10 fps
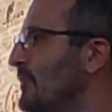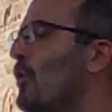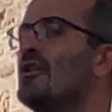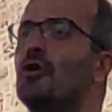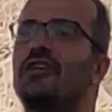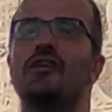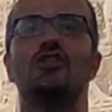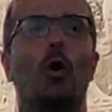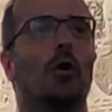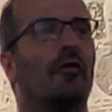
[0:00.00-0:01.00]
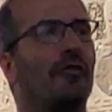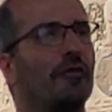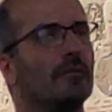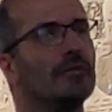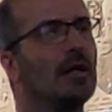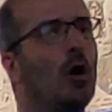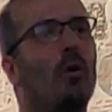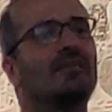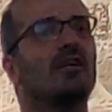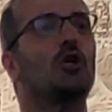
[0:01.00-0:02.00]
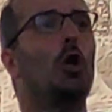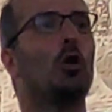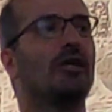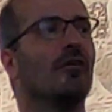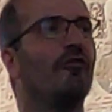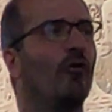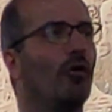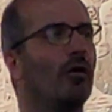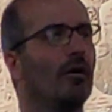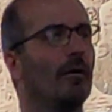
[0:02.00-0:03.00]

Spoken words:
When you hear North, what are you looking for?